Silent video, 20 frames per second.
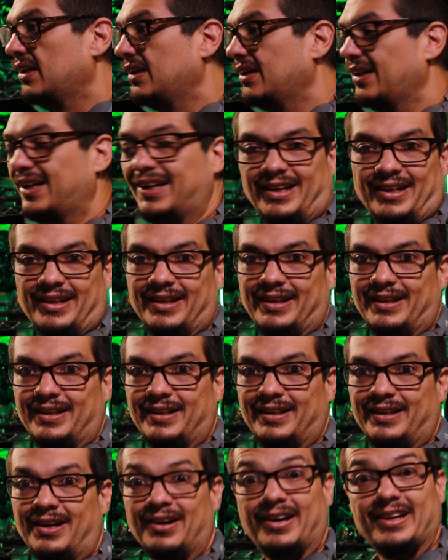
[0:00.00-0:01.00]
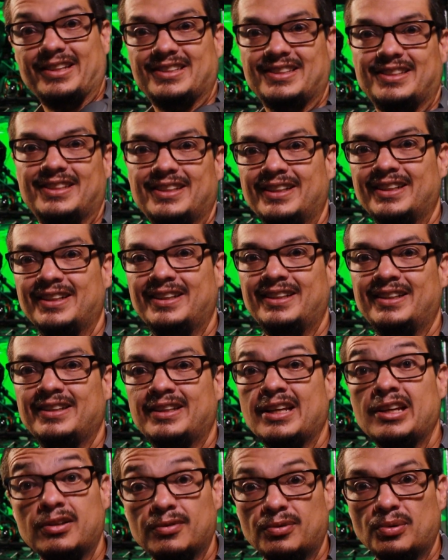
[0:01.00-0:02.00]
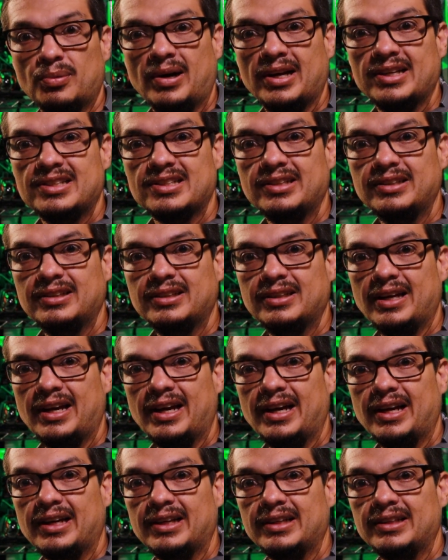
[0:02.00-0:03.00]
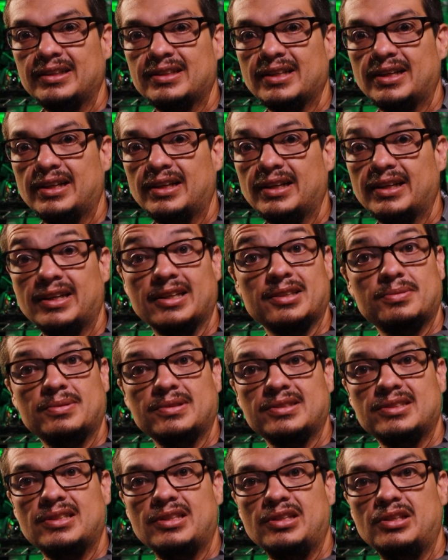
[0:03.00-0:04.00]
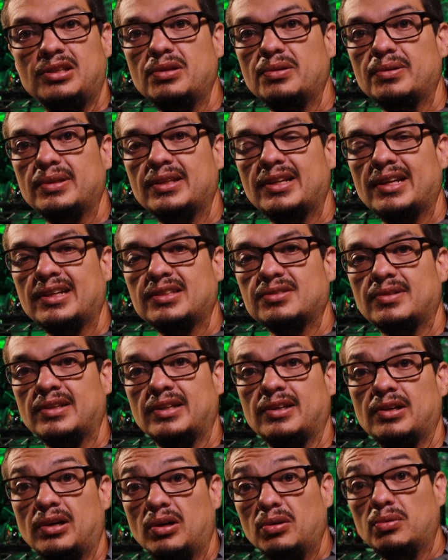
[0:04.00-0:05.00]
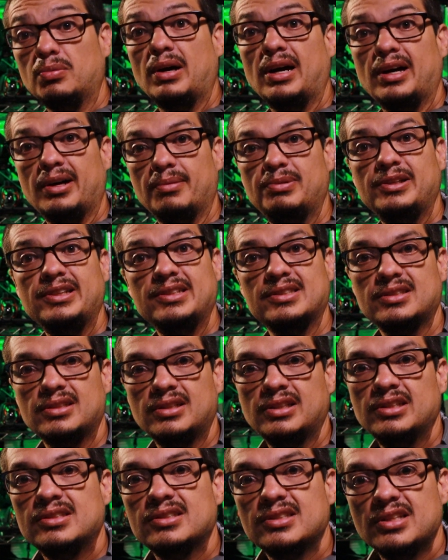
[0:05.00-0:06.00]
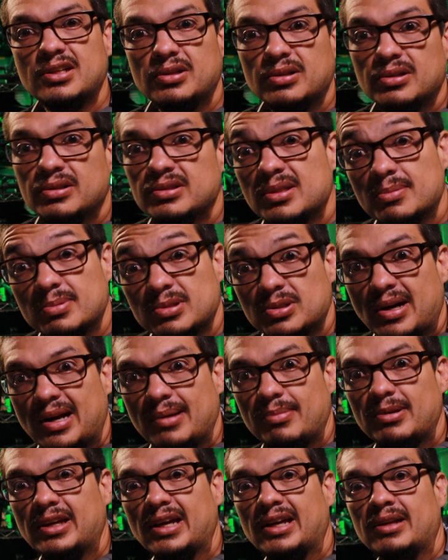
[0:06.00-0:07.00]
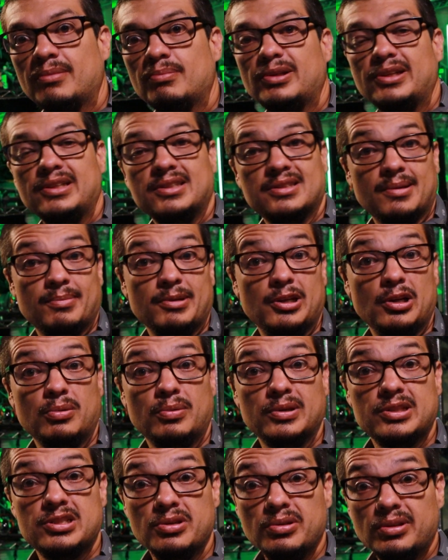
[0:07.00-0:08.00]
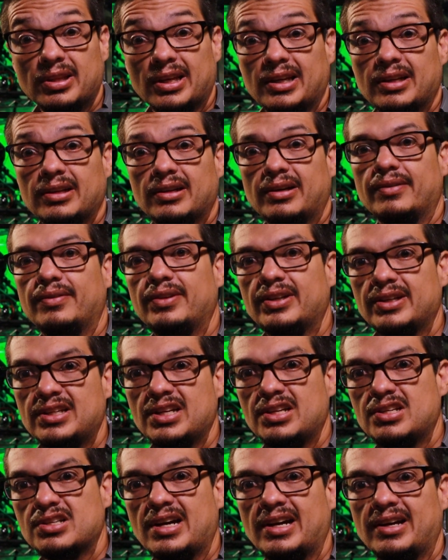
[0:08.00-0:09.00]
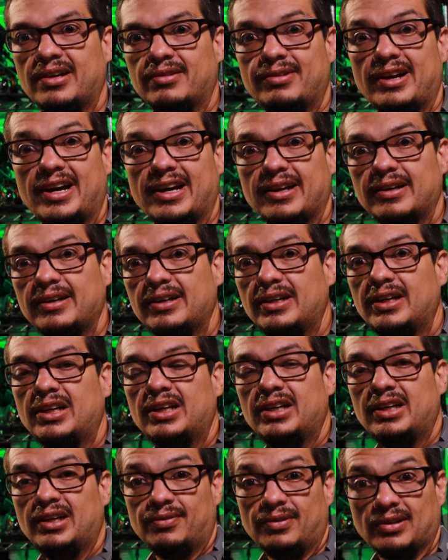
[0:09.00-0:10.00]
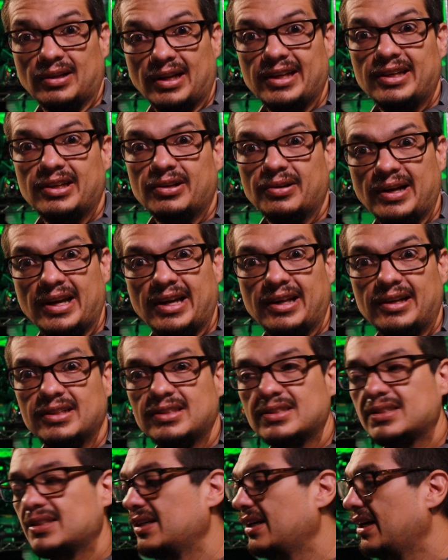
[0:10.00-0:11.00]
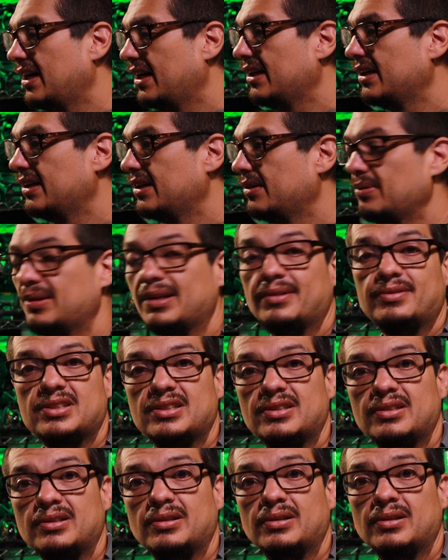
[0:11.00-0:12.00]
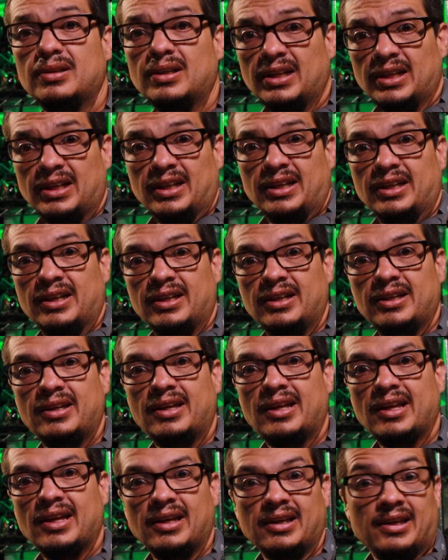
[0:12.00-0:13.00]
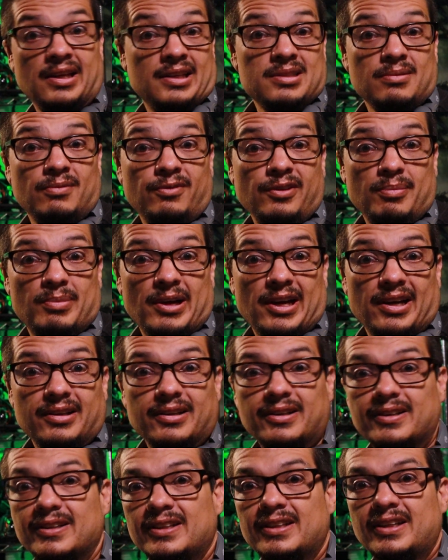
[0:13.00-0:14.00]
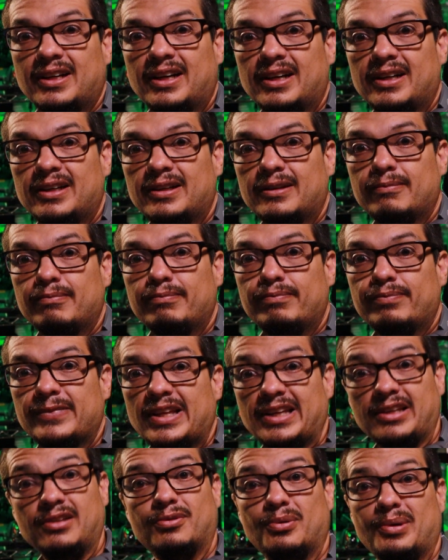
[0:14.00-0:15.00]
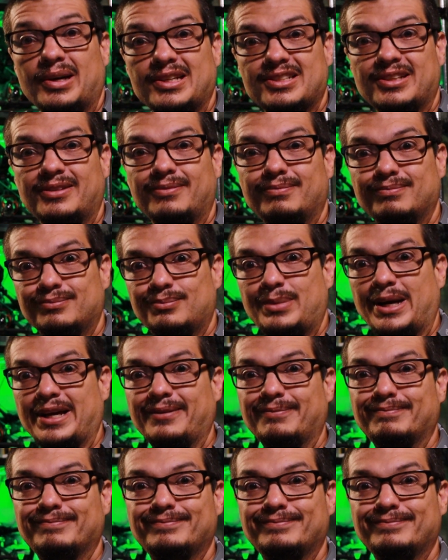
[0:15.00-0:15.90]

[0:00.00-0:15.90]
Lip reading: All right. Thank you for watching, and I guess we'll see you in the next video. Please consider subscribing, and please let me know what you think of the DJI Avata, if you like it or hate it. I would love to get some feedback. Thank you for watching. Bye.